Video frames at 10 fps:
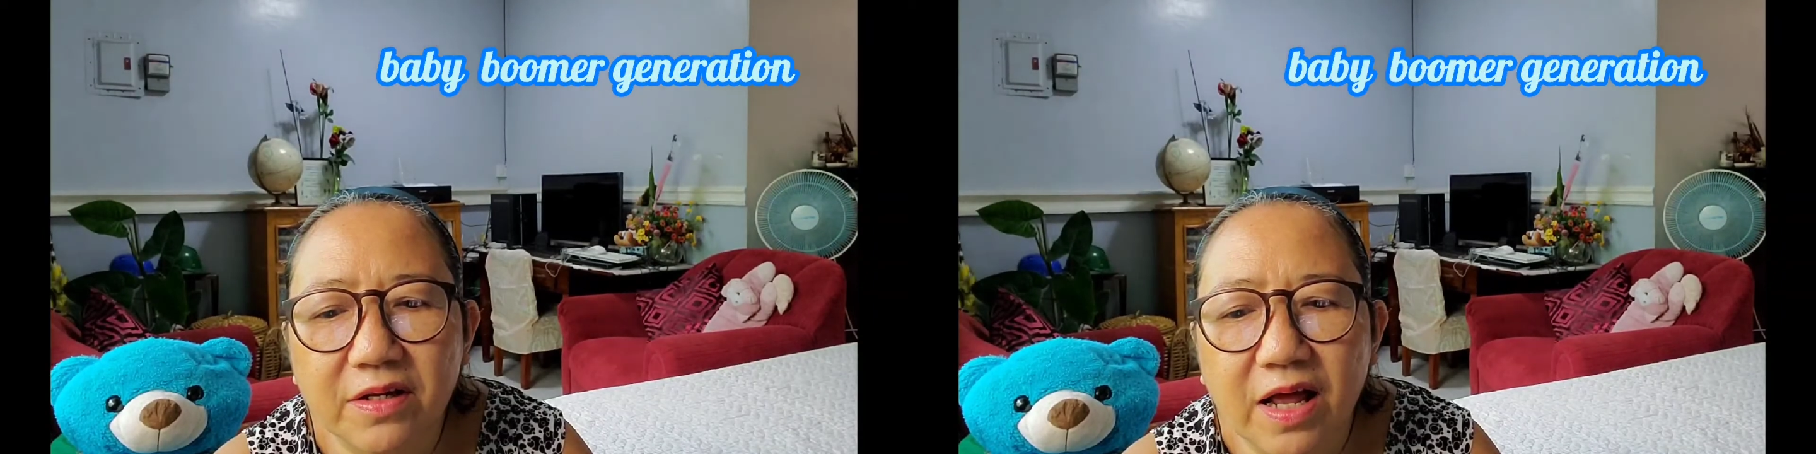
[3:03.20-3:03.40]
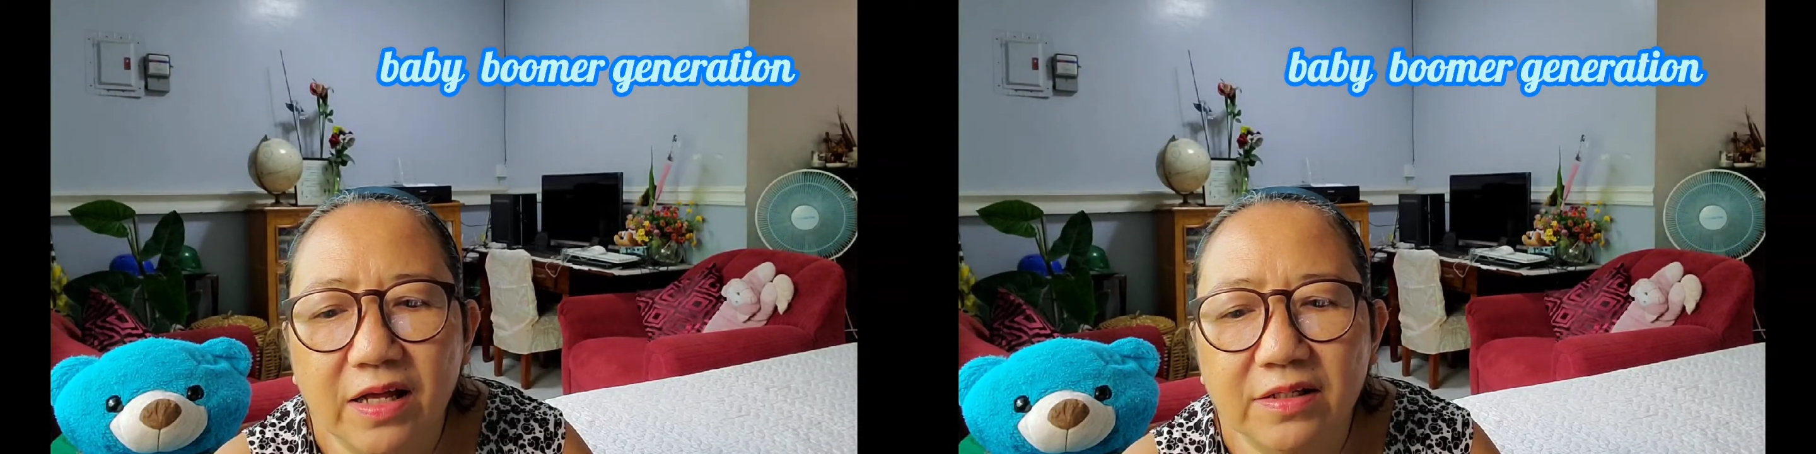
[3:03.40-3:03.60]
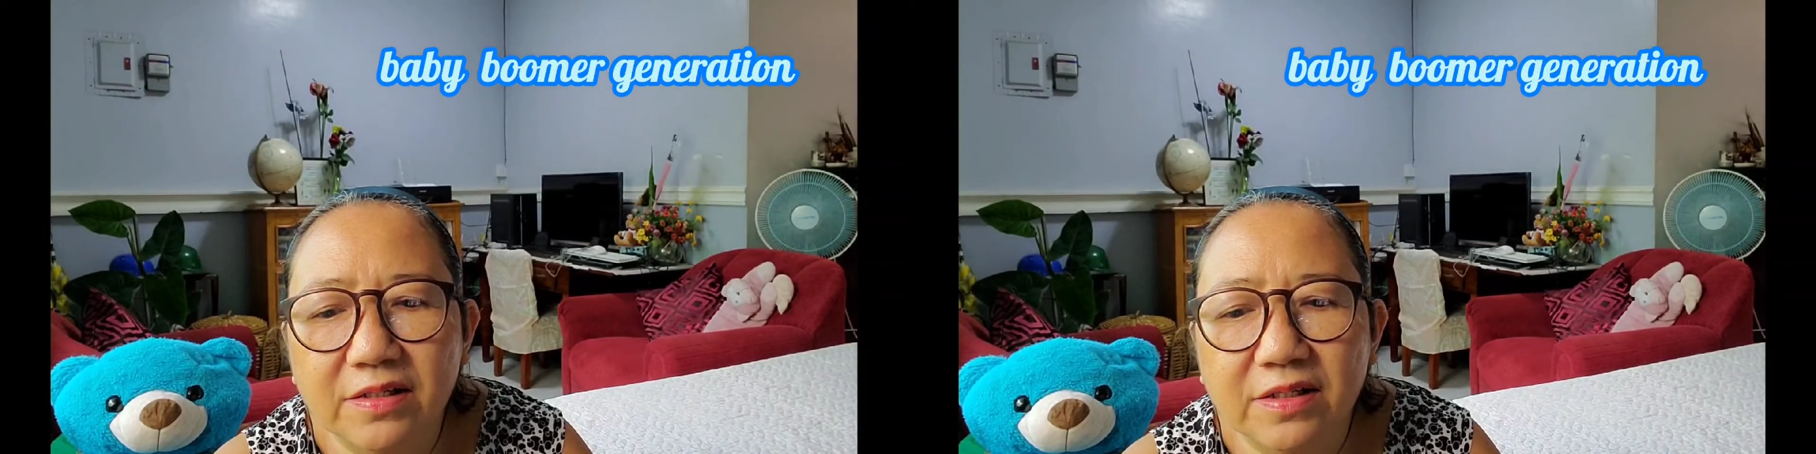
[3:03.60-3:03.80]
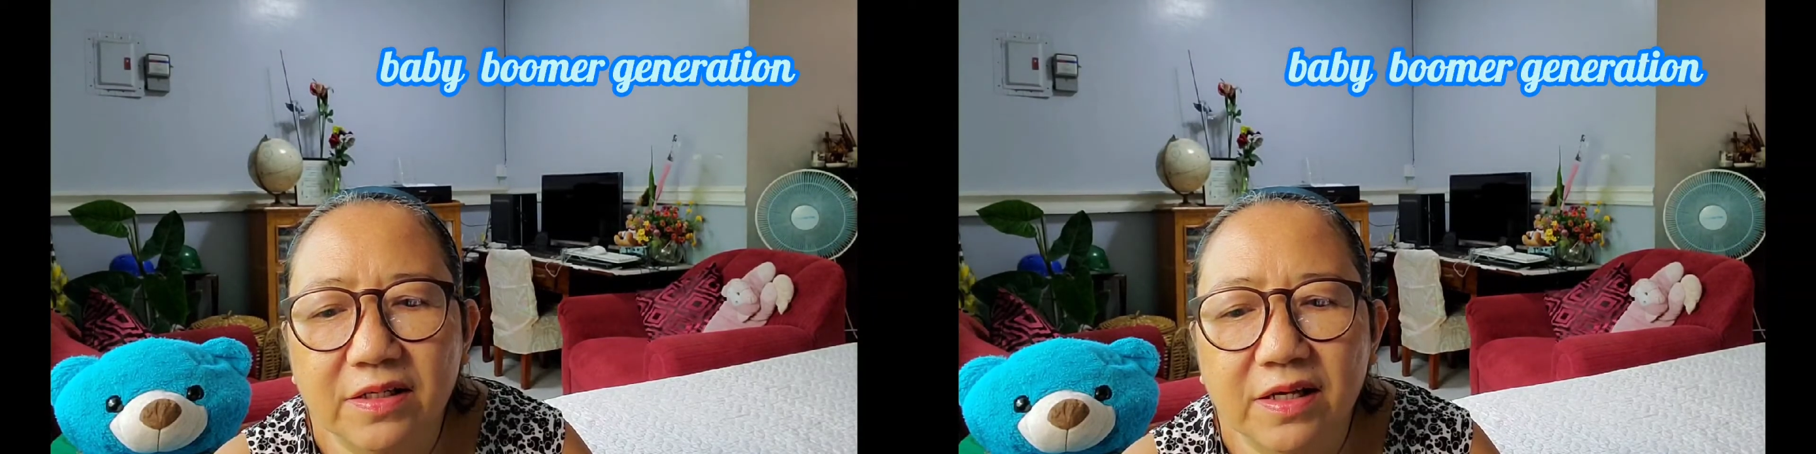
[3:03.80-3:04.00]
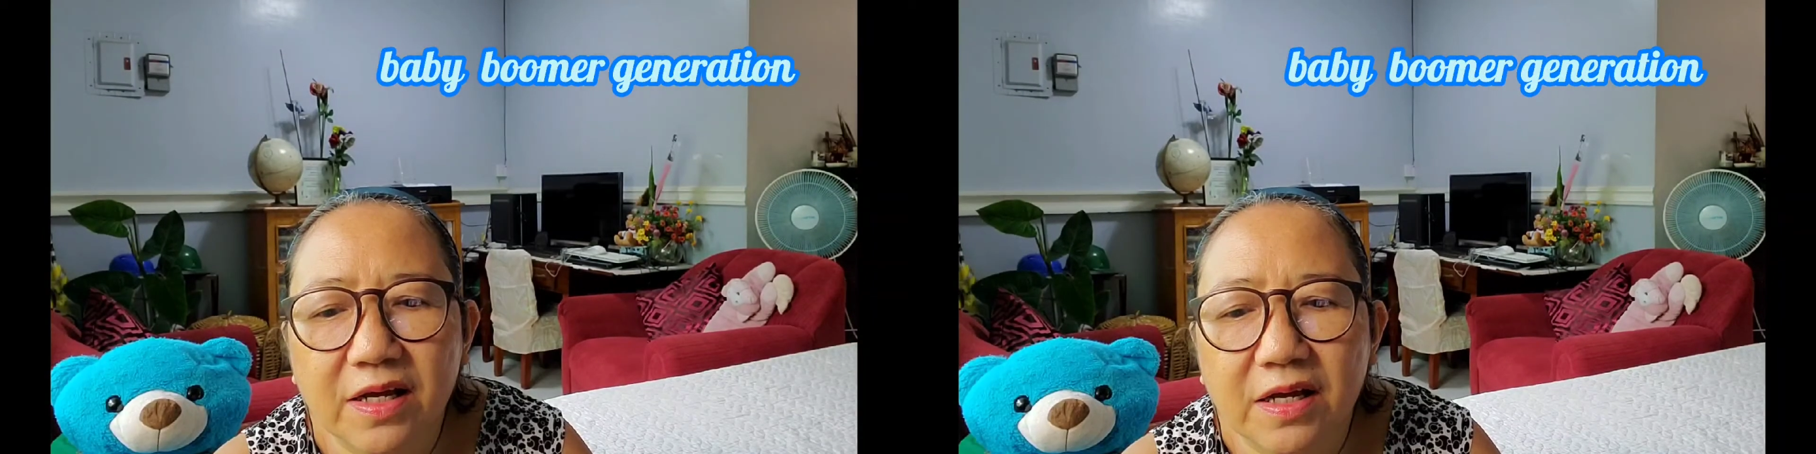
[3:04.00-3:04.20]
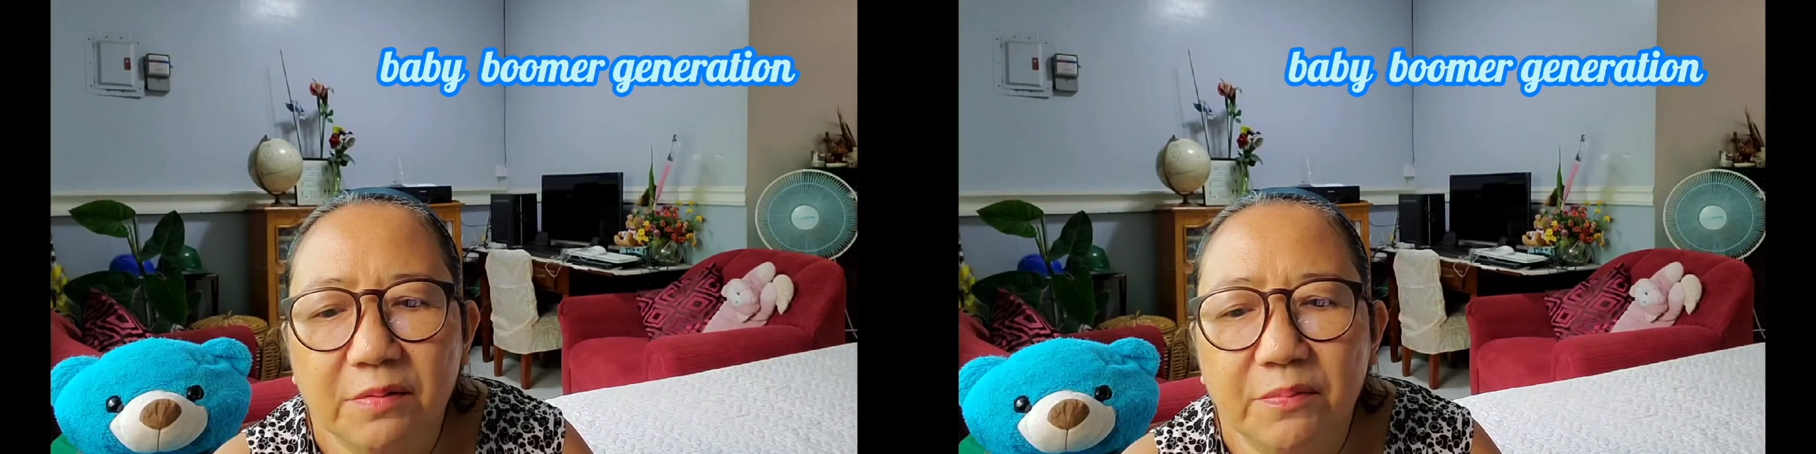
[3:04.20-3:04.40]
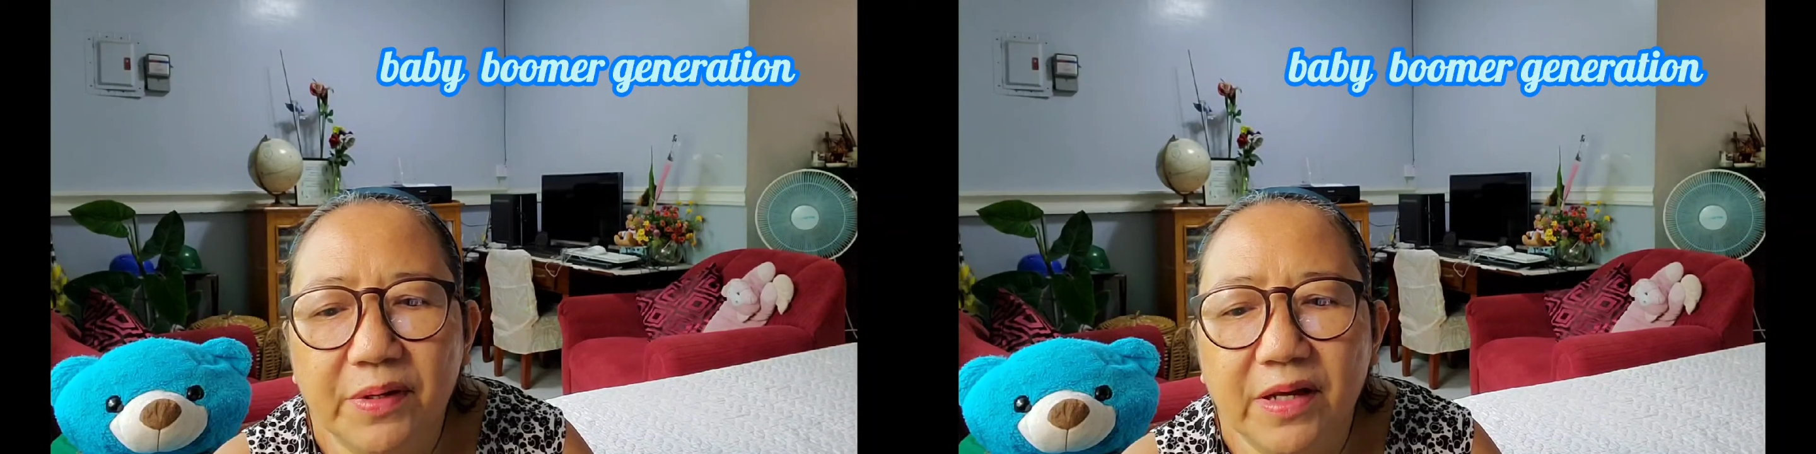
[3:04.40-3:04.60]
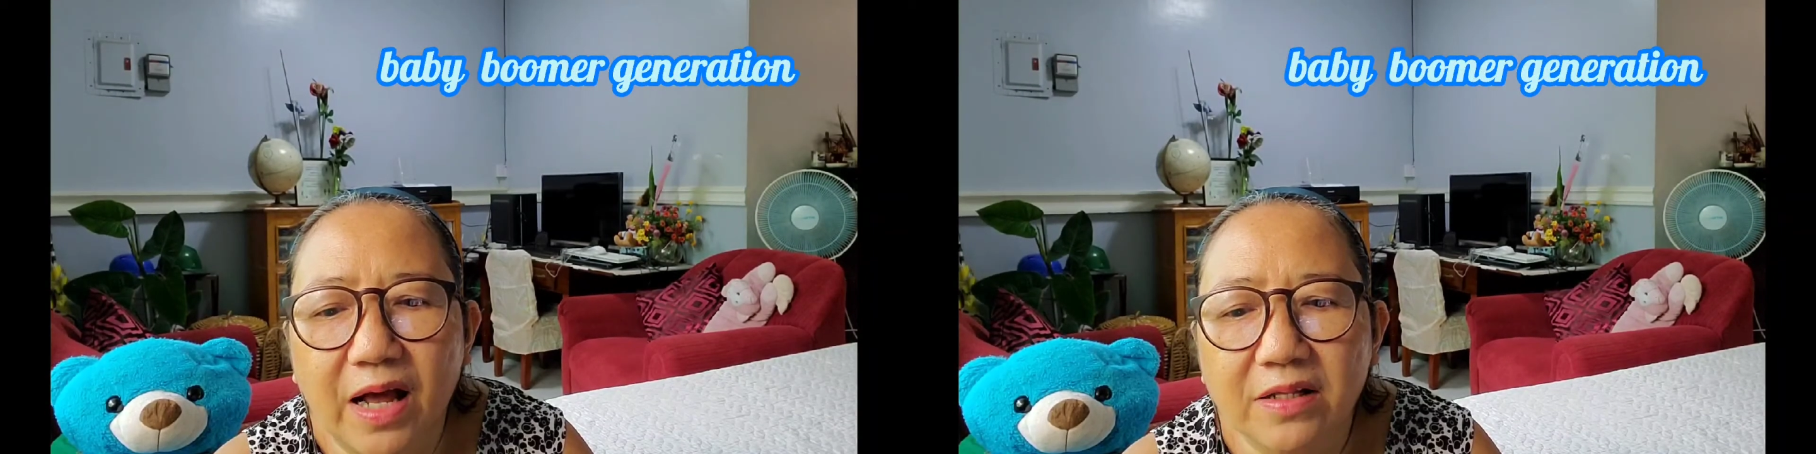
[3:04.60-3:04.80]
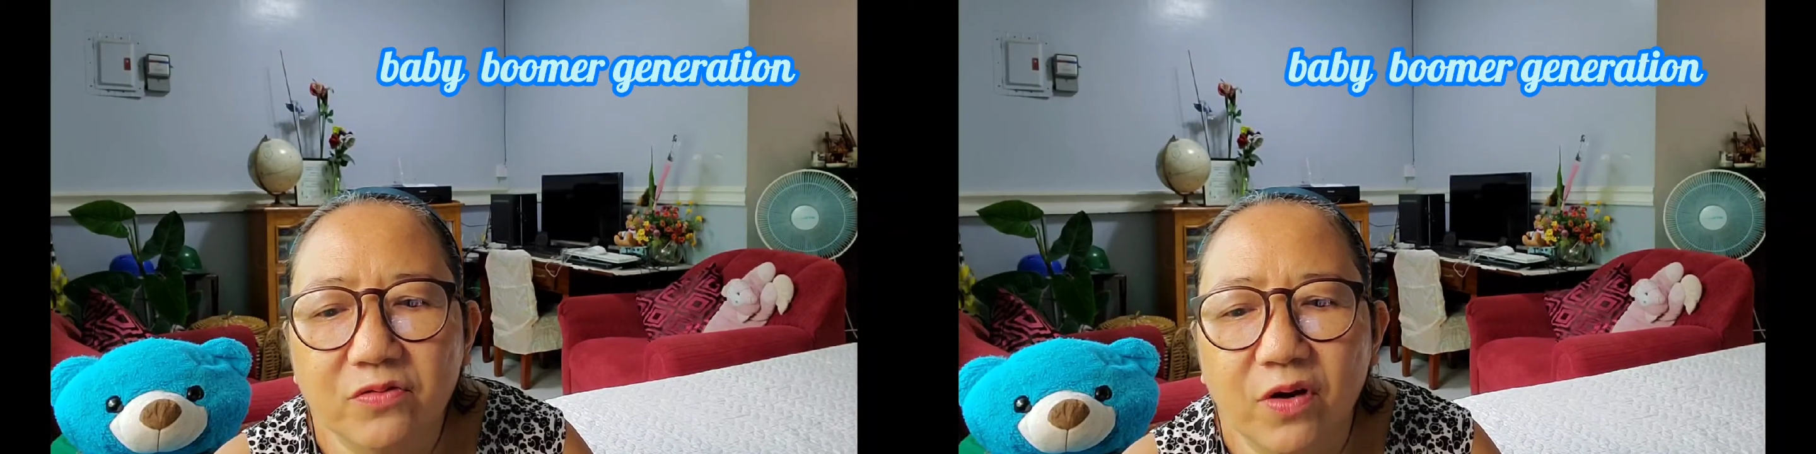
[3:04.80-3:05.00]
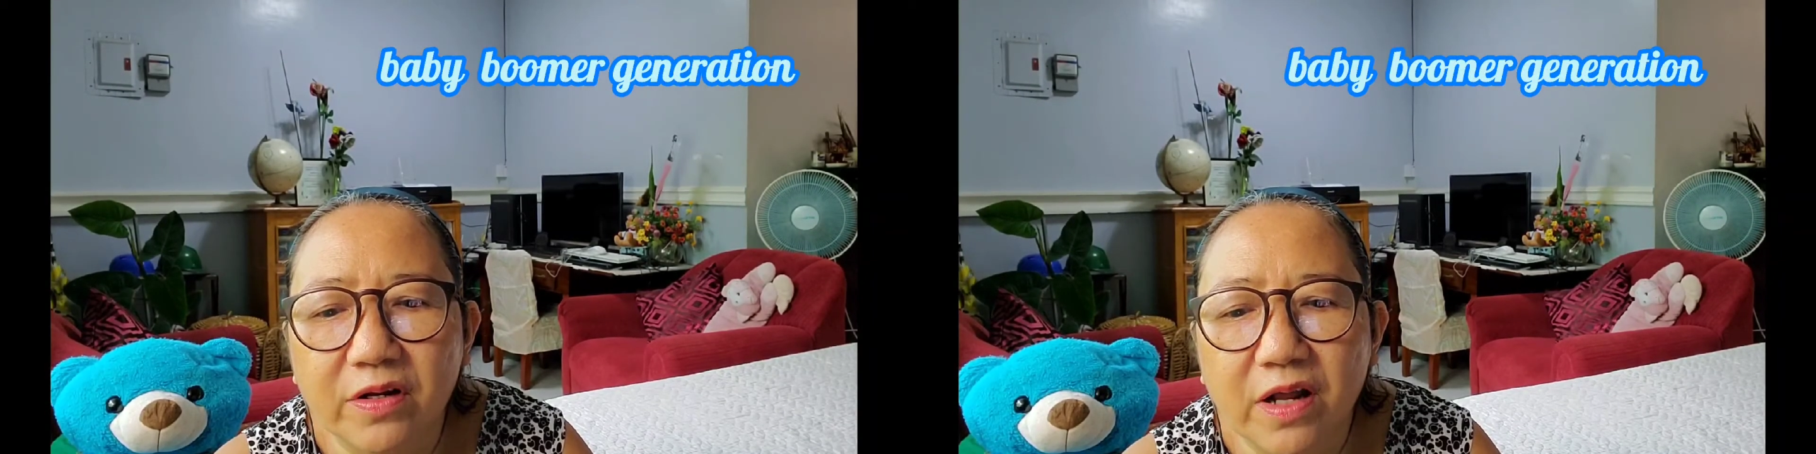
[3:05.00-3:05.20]
has begun
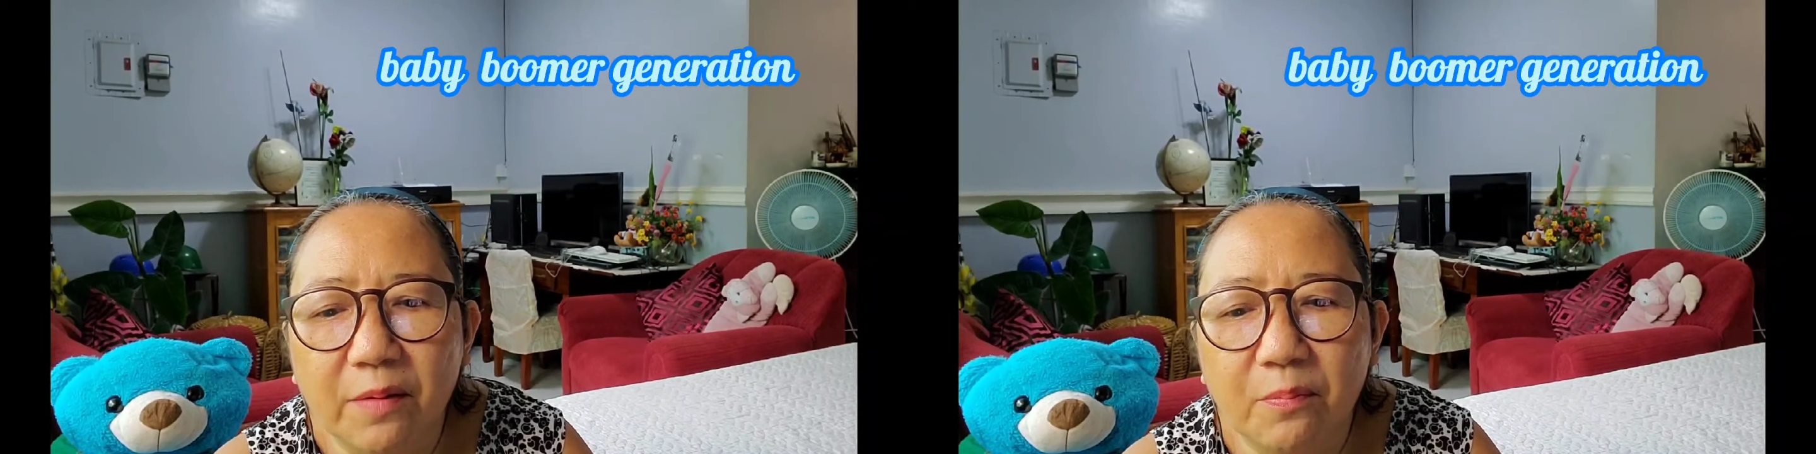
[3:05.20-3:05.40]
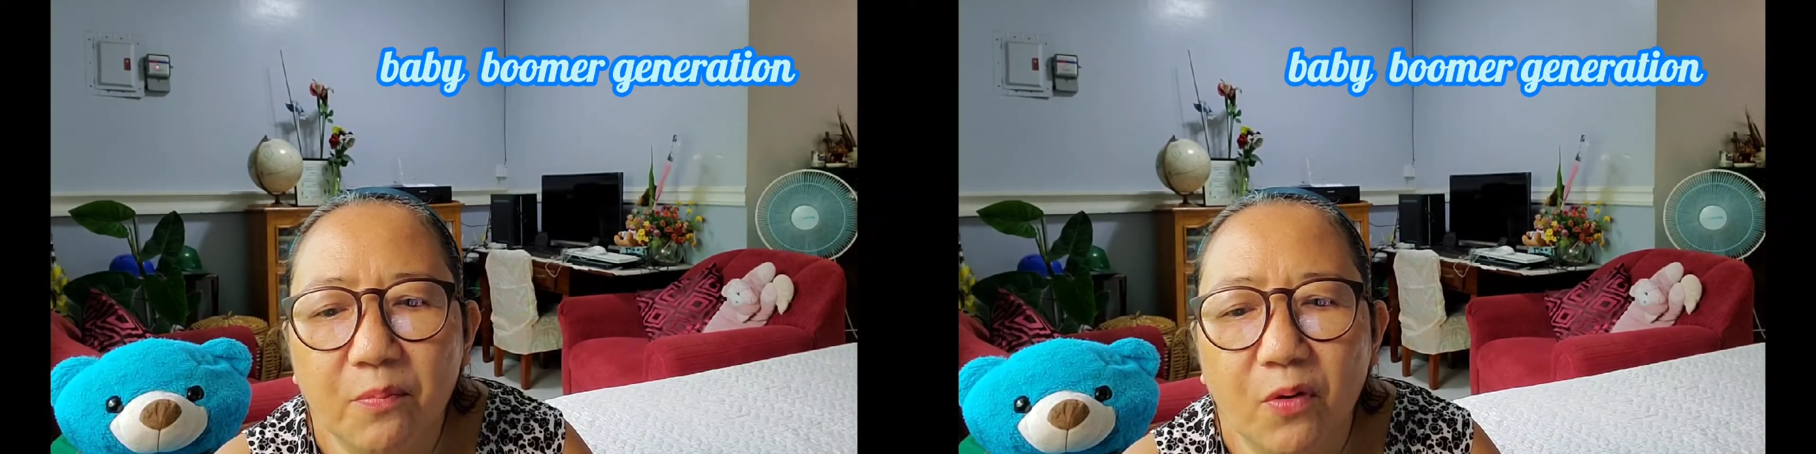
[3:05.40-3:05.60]
to adopt